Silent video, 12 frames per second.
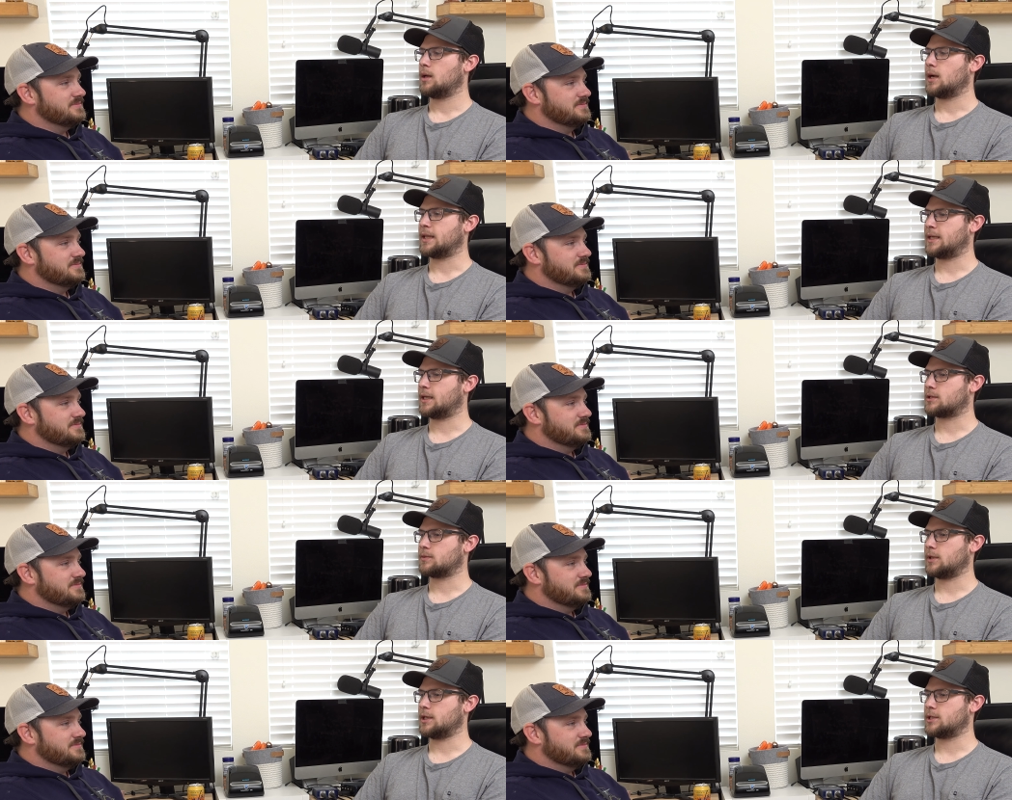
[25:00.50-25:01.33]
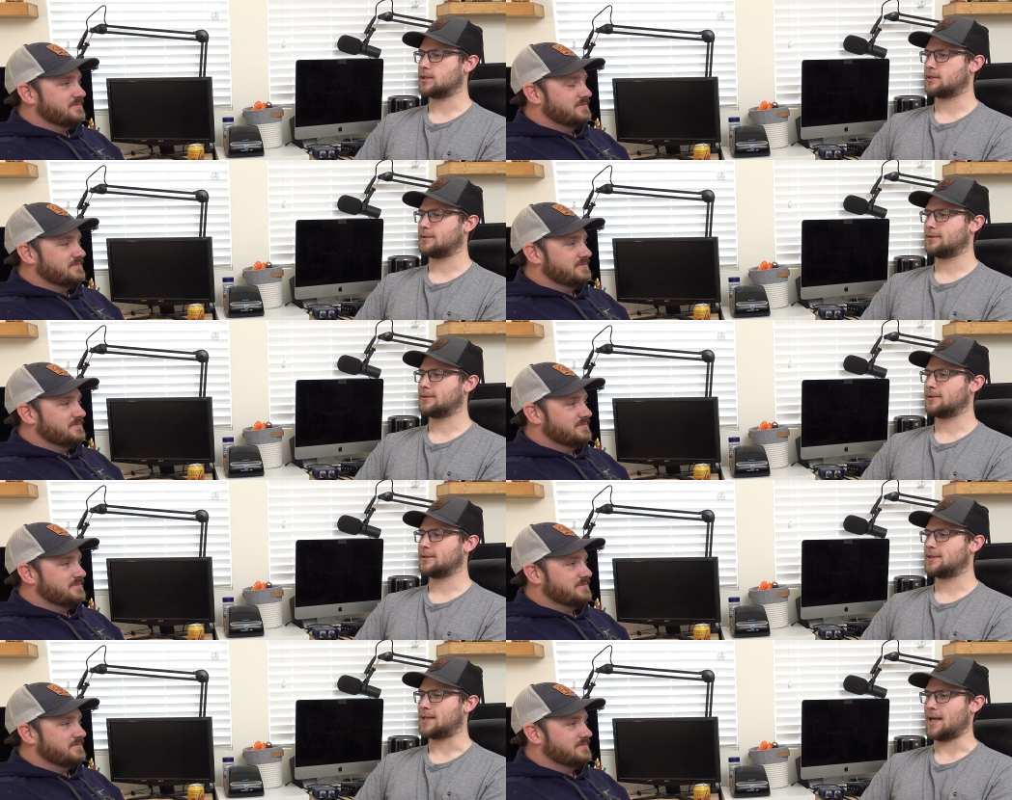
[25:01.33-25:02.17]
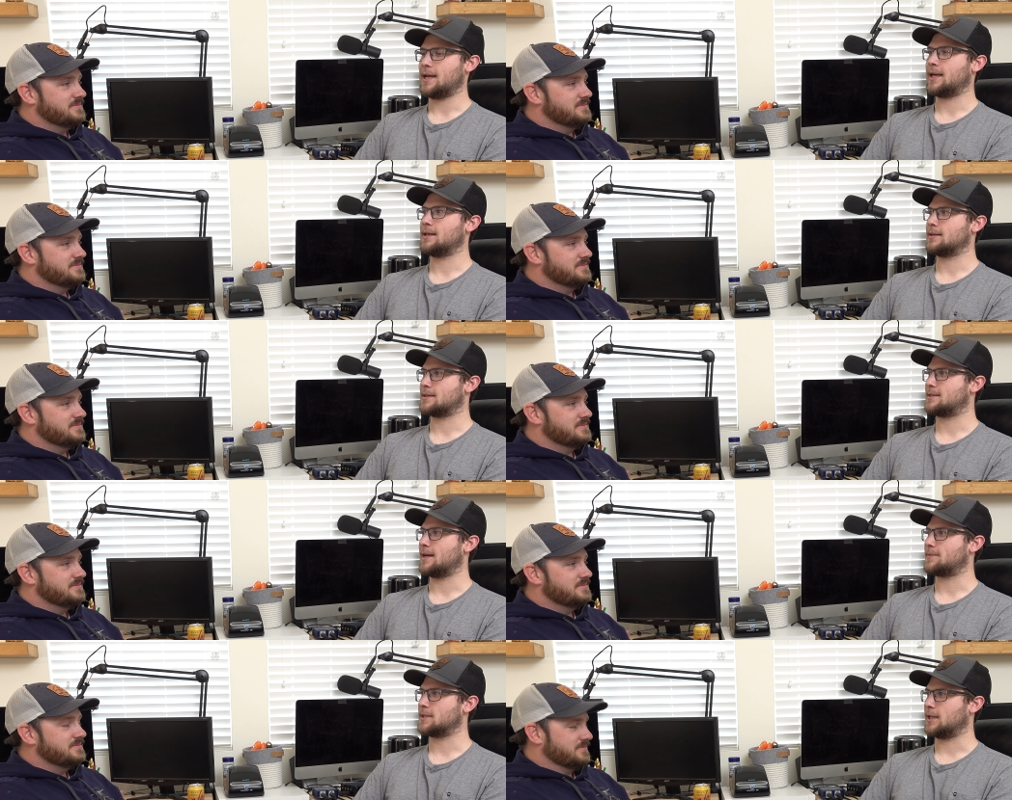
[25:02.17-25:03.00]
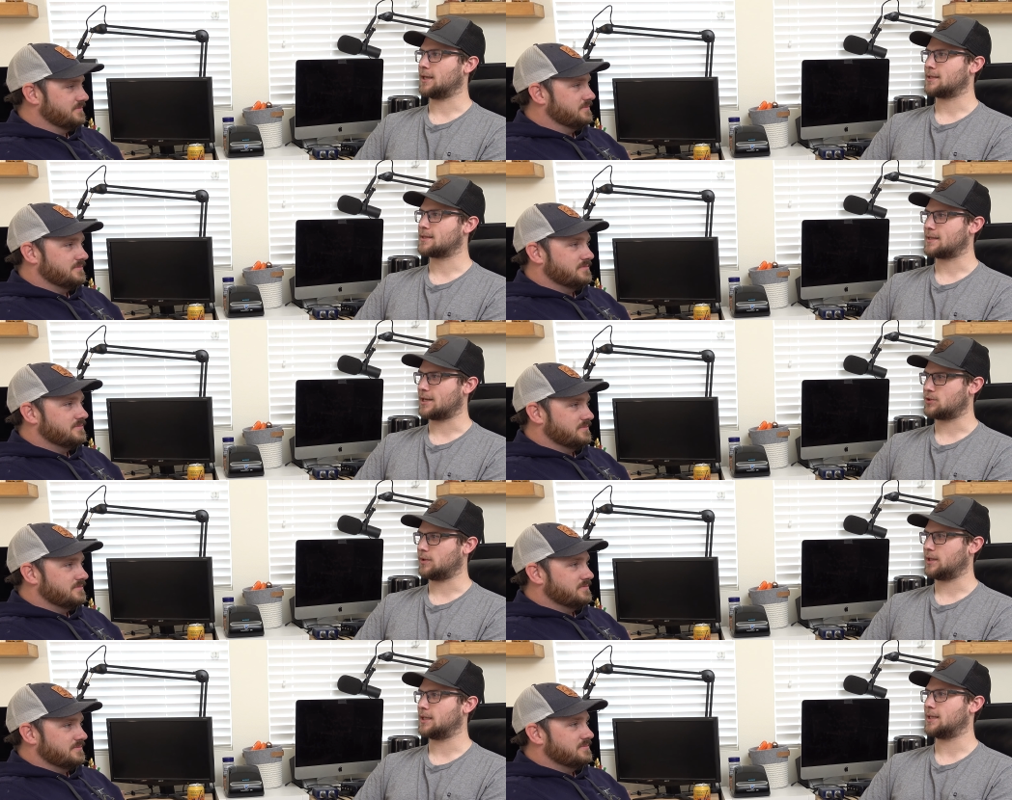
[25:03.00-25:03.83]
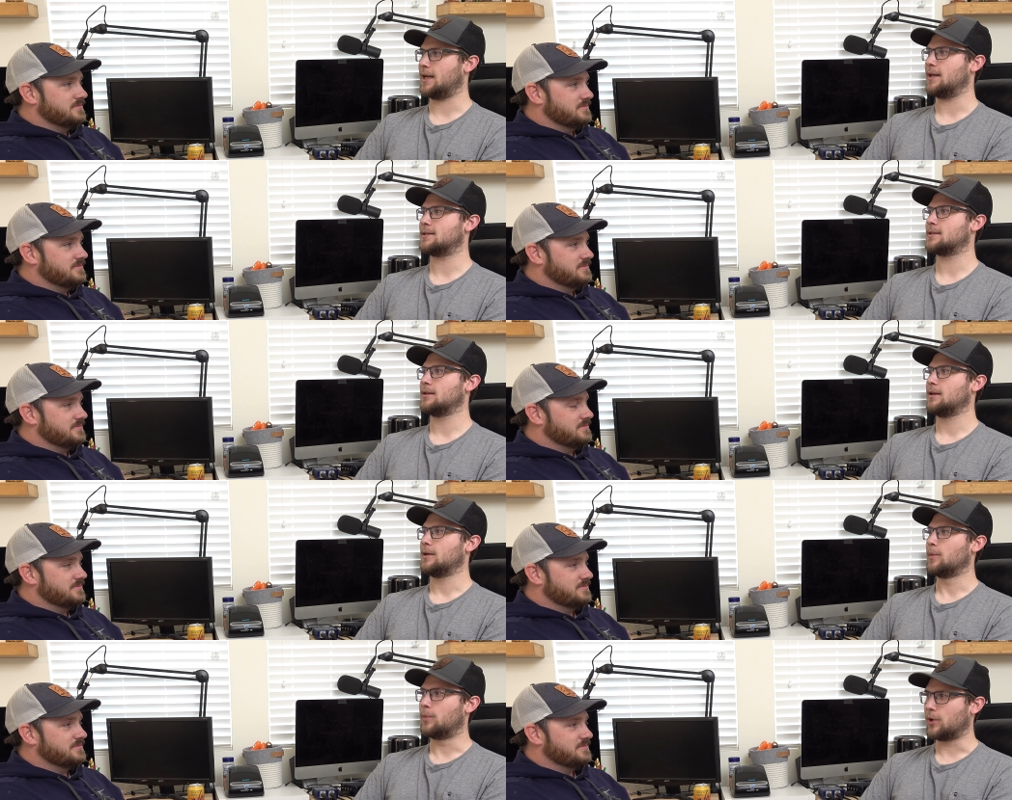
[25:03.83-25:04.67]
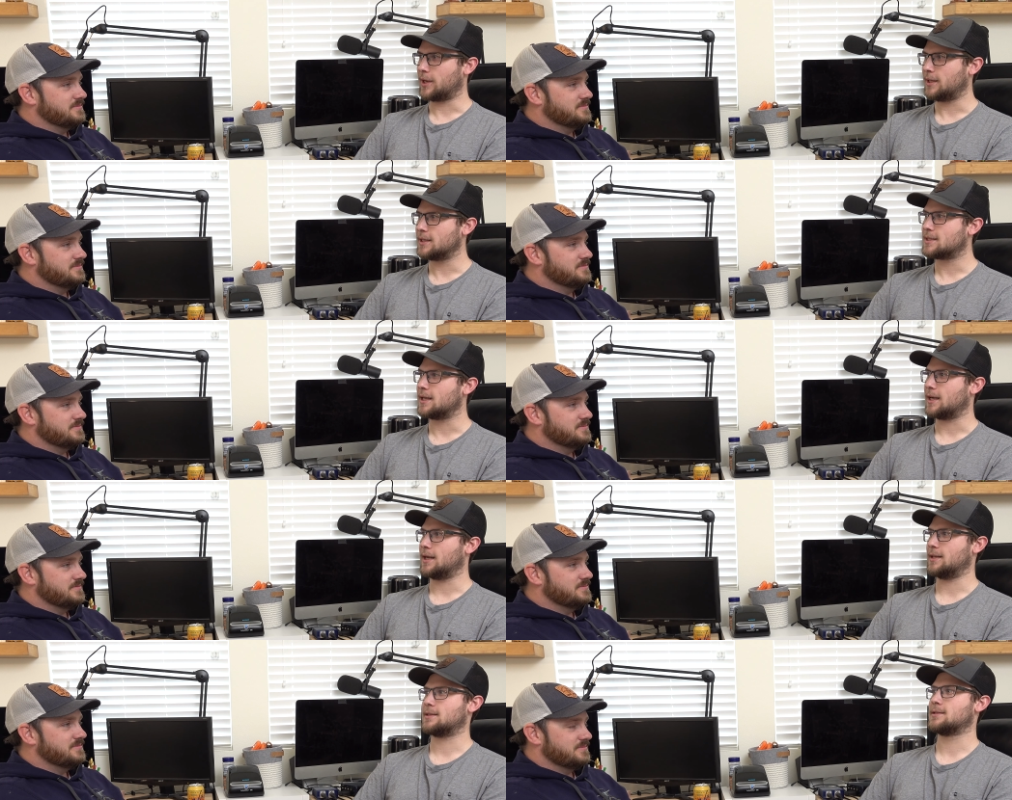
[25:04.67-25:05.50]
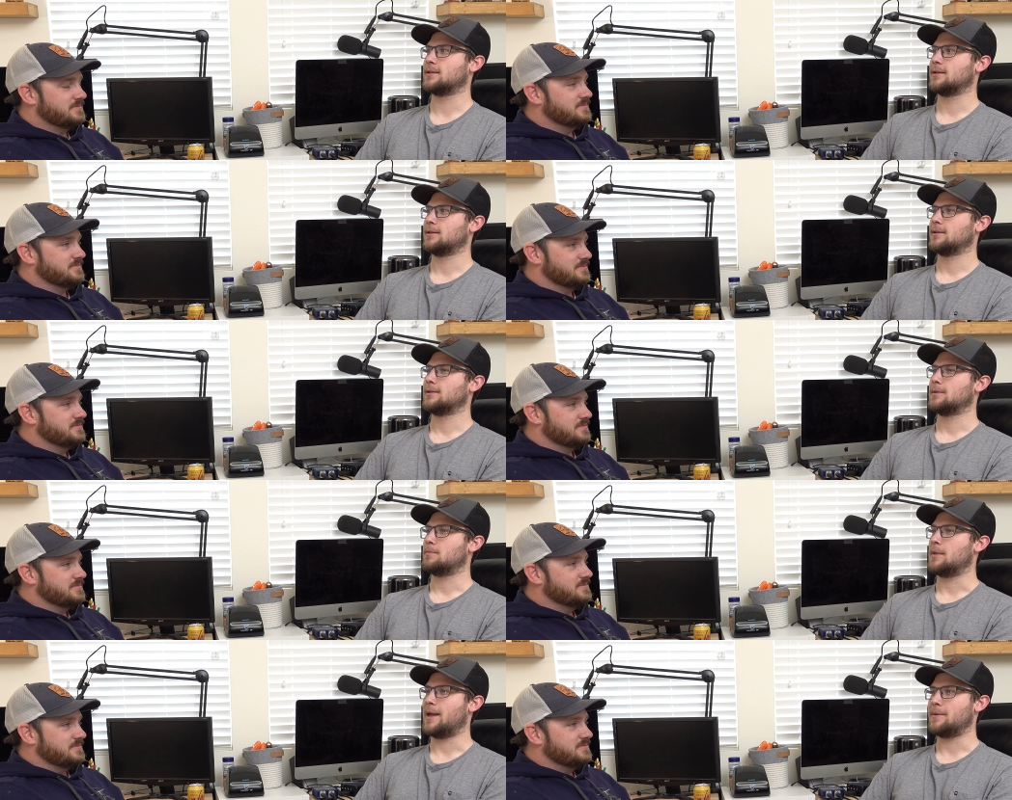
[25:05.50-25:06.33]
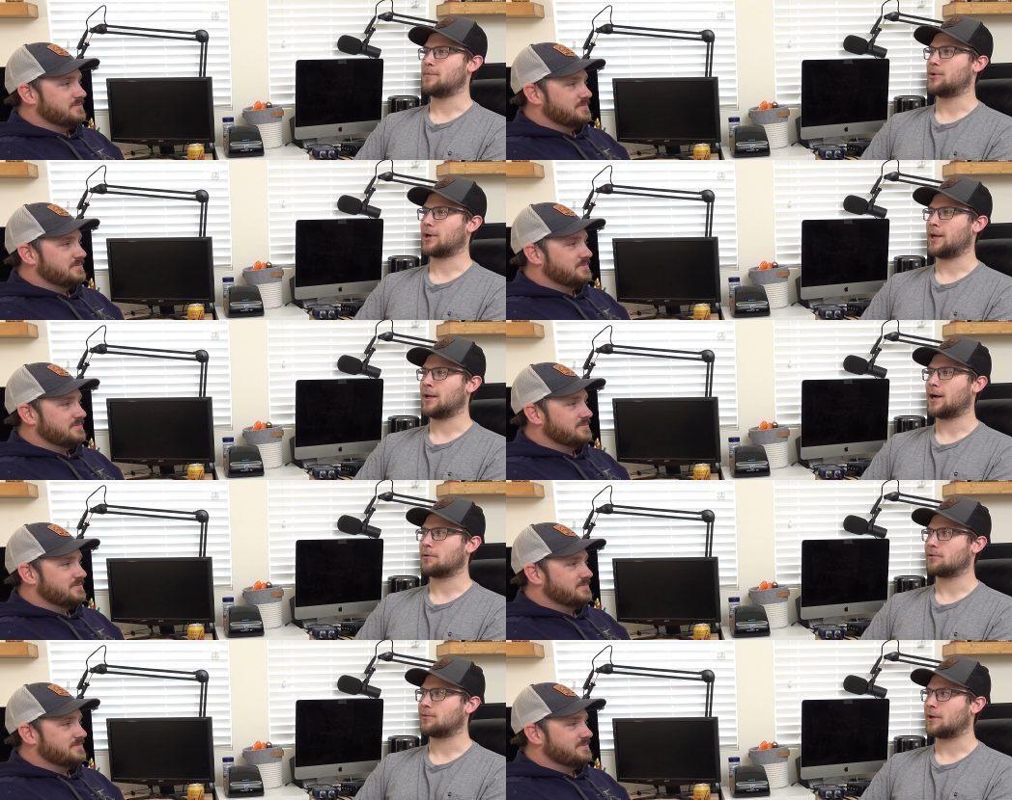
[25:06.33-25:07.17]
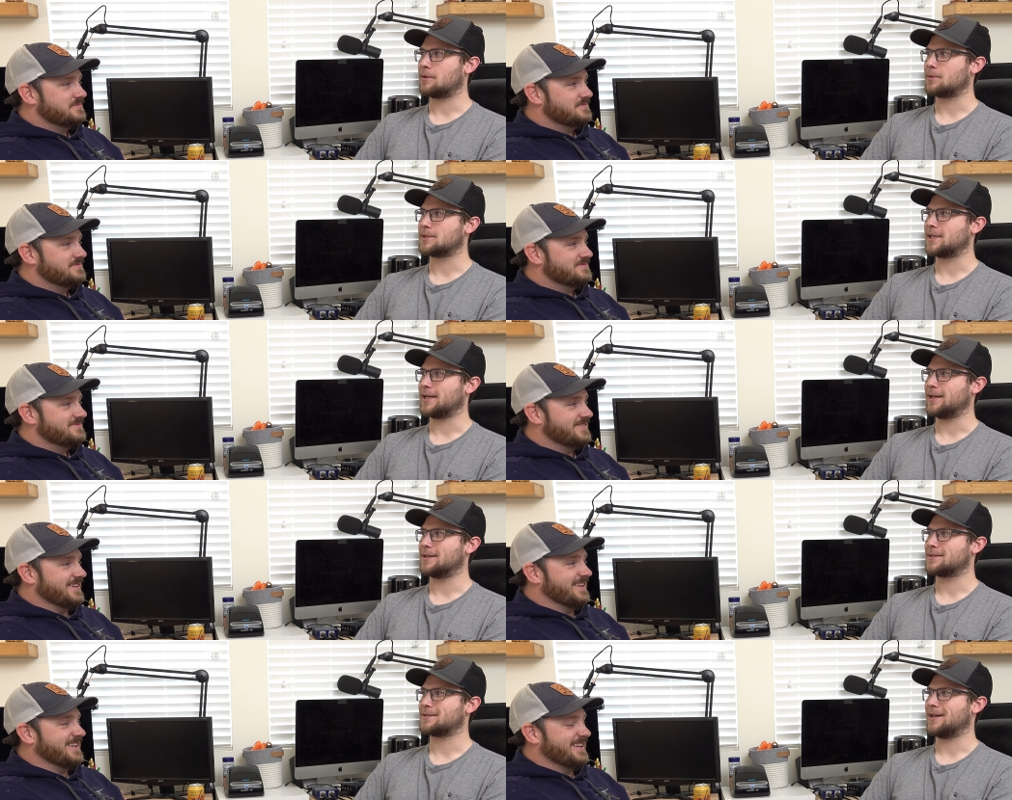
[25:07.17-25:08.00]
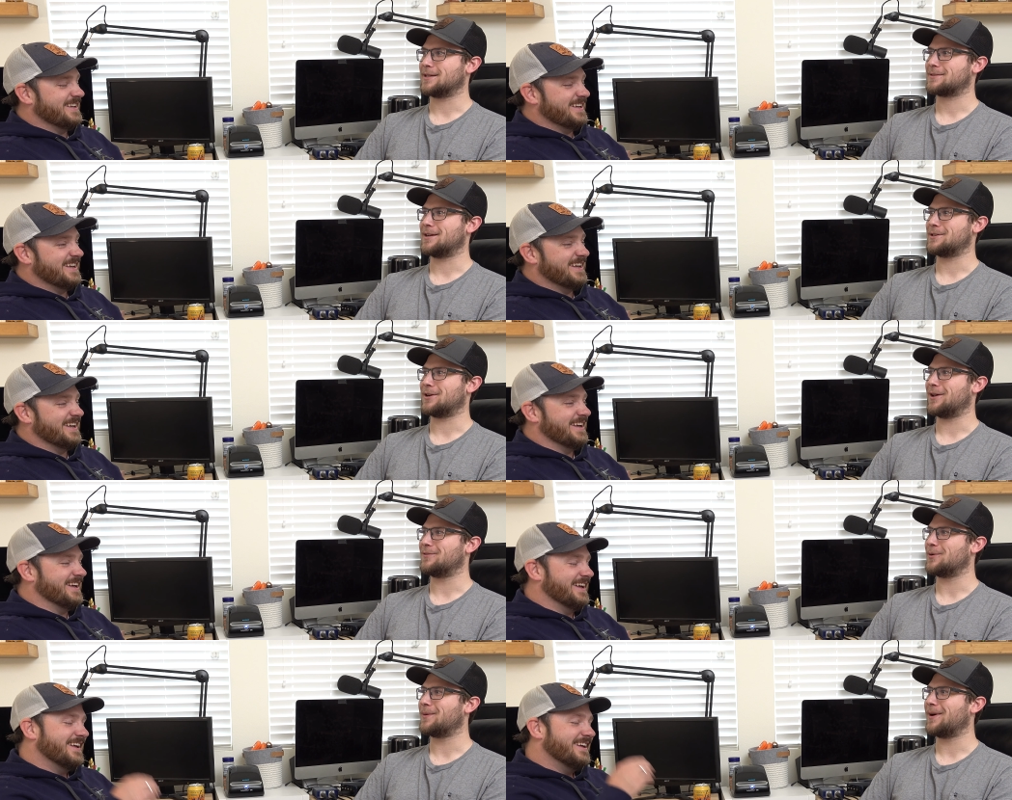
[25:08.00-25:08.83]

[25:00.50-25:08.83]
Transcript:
Speaker 1: I think it's really just taking the steps and like scheduling the dates booking the tickets, maybe booking non-refundable tickets like i don't have a